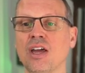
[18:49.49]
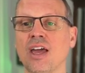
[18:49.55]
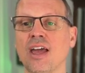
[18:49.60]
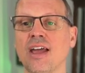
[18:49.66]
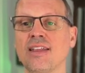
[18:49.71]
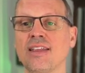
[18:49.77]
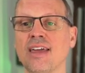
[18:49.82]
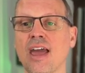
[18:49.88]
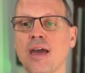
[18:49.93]

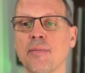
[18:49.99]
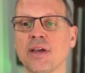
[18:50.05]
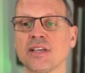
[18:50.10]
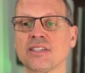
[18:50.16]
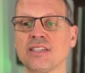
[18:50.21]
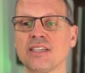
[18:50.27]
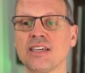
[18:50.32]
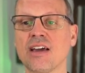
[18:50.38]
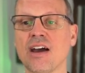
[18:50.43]
and the
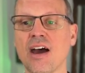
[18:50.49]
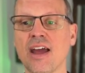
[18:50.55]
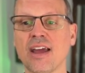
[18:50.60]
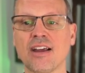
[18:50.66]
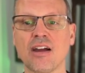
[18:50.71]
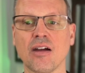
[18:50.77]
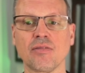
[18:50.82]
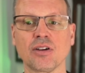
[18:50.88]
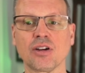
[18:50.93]
MSCI
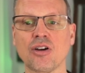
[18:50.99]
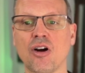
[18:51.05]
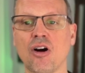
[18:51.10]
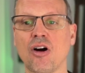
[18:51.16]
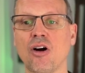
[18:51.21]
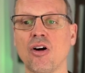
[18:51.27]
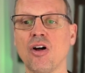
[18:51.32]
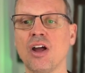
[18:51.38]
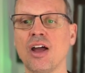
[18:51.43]
Covered
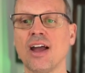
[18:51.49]
Call,